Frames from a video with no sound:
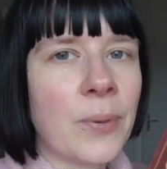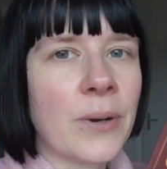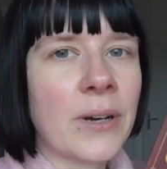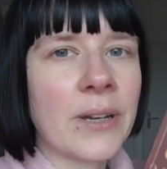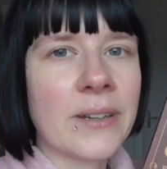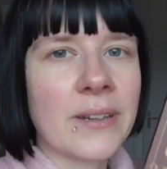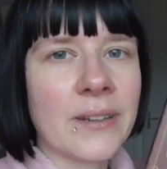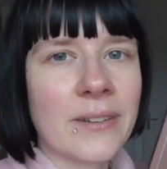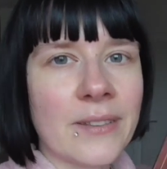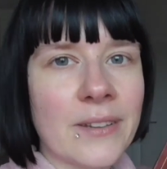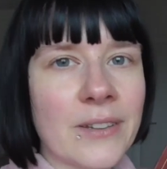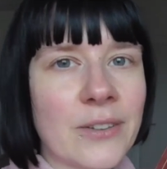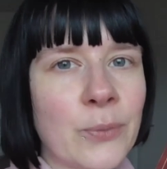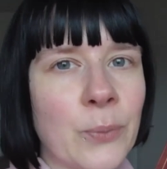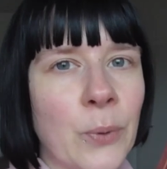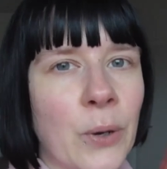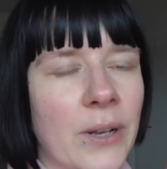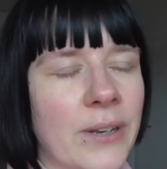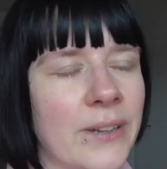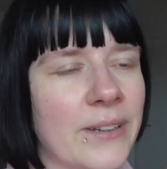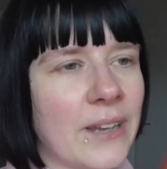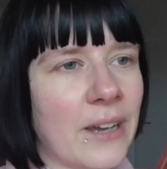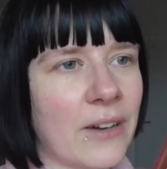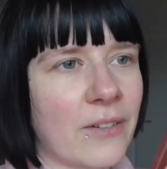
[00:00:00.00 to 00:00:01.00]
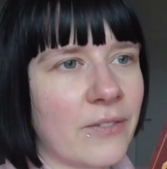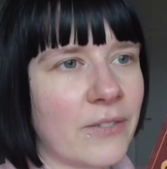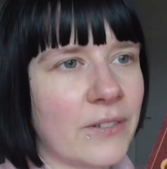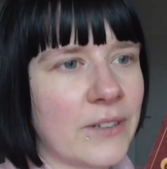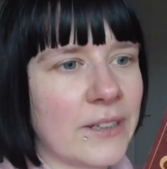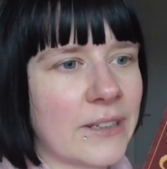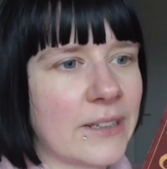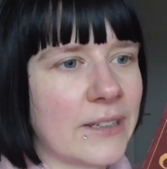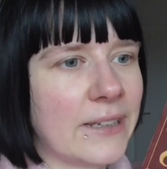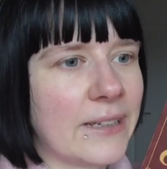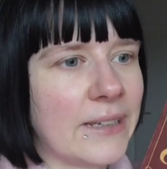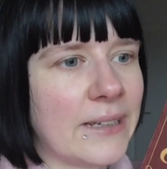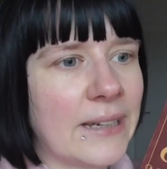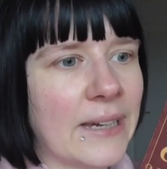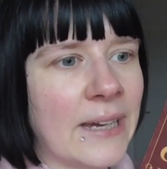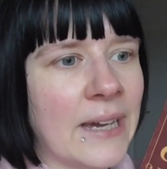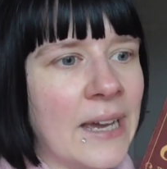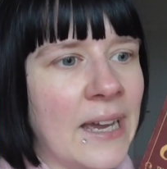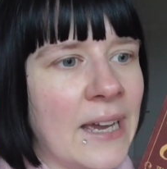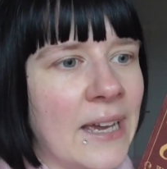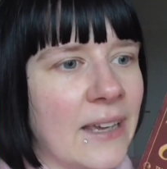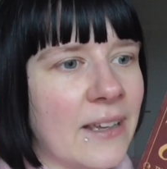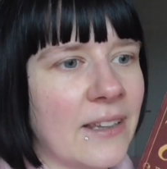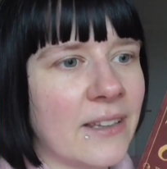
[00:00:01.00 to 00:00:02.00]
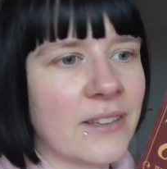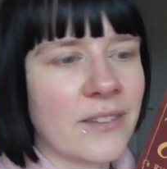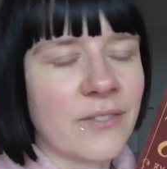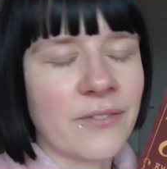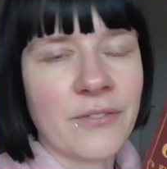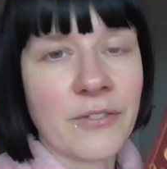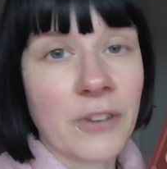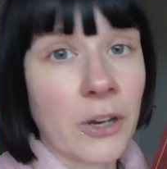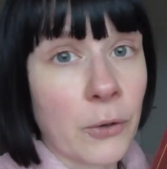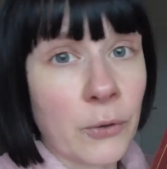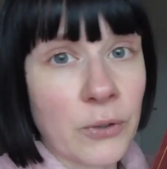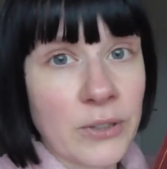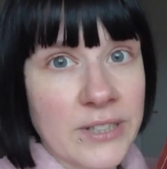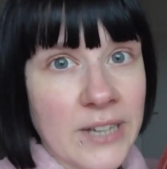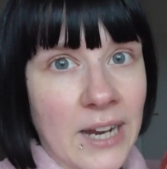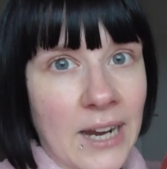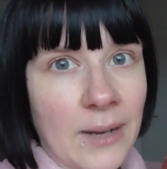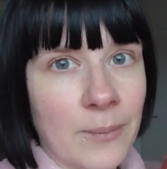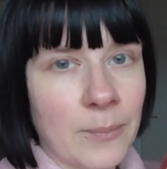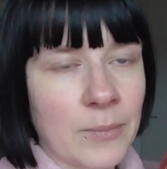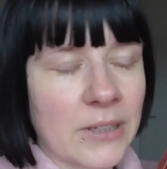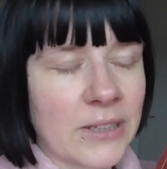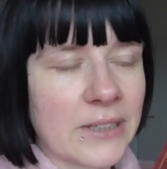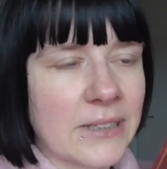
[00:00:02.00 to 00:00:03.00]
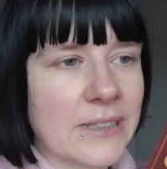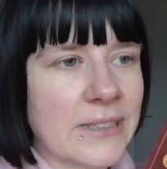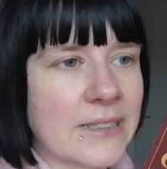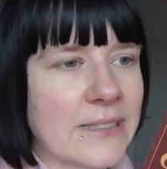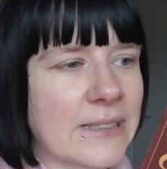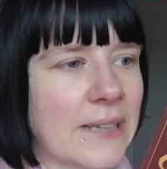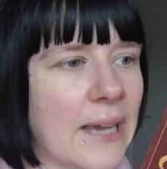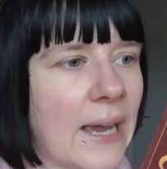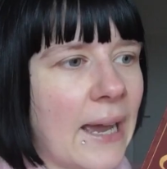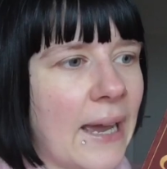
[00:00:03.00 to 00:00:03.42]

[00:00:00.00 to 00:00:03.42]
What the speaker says: but this one definitely is very timeless,